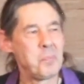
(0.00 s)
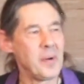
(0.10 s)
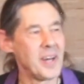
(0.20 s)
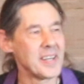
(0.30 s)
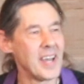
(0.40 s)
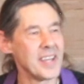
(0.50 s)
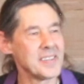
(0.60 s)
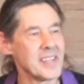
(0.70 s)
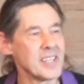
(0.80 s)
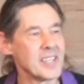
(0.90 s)
but I
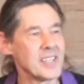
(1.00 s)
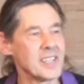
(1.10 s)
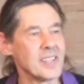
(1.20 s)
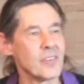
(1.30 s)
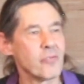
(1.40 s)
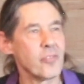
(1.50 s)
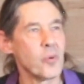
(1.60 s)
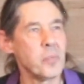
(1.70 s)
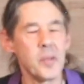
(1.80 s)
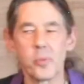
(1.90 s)
think
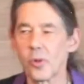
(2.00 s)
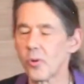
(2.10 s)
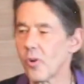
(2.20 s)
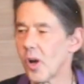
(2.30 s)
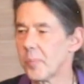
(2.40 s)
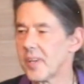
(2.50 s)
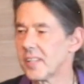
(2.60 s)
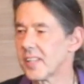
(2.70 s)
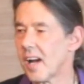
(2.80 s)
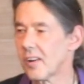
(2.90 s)
for people who grow up in
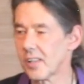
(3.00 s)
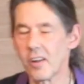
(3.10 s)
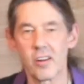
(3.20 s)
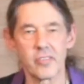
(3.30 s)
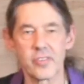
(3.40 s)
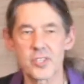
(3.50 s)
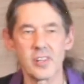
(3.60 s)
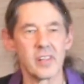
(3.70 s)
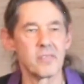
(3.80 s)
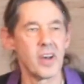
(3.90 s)
entirely
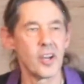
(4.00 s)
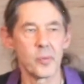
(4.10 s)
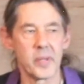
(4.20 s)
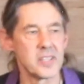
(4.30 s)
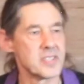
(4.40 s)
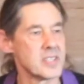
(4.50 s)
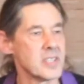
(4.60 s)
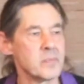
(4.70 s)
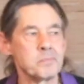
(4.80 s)
artificial environments,